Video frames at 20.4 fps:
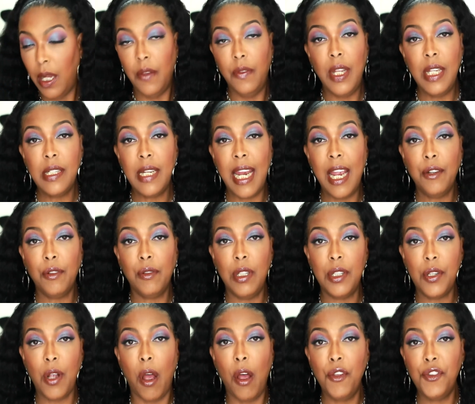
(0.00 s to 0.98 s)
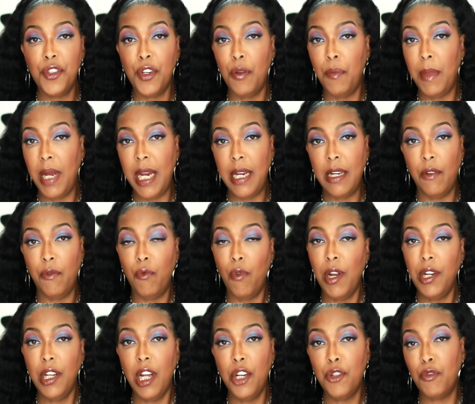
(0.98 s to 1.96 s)
This candle is also made of
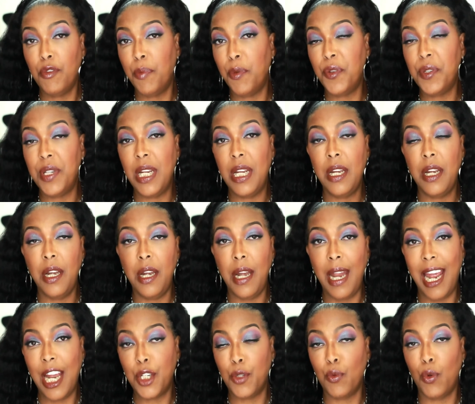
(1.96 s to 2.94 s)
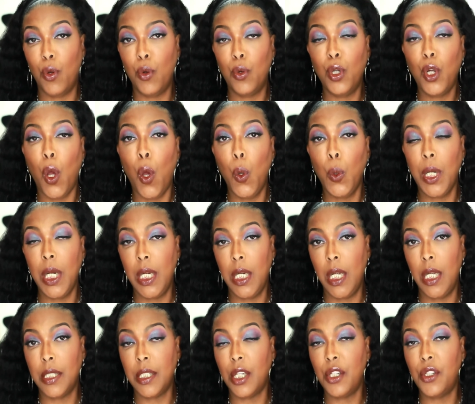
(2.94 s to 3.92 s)
100% natural
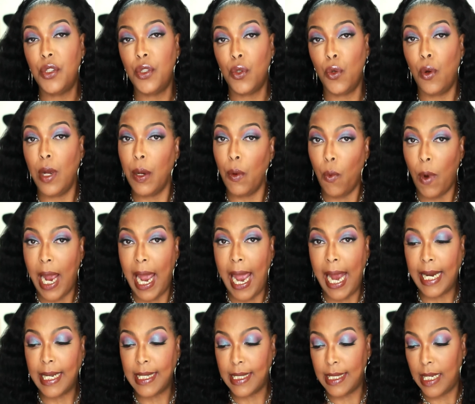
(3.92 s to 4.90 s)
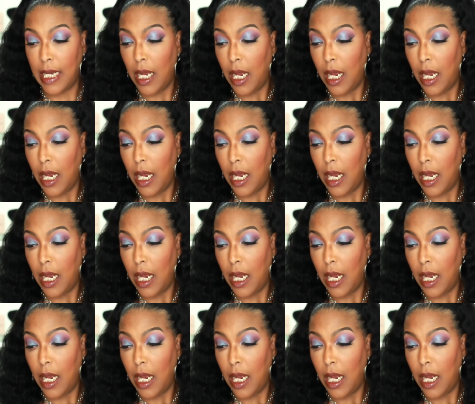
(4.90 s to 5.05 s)
coconut soy wax.